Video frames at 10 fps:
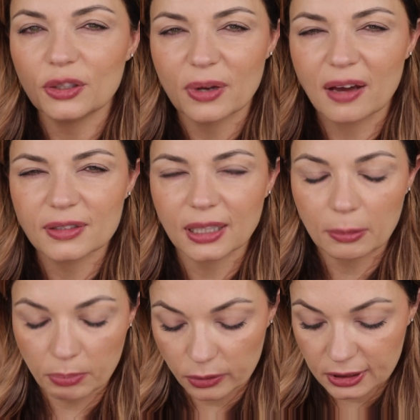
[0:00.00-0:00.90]
you'd have to
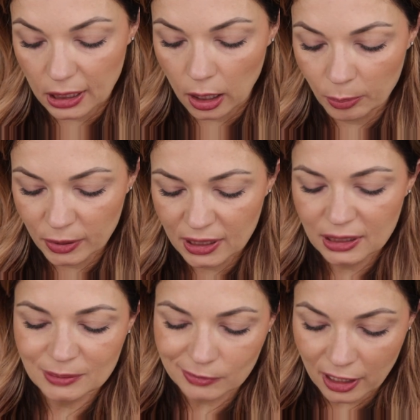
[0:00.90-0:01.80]
like build it up.
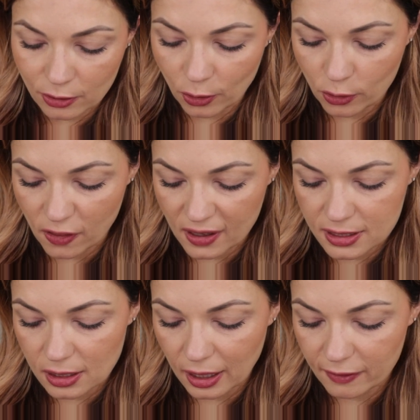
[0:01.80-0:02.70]
I don't know that
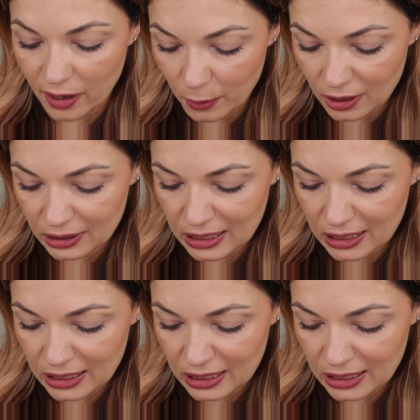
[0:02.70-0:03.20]
that's the life I want to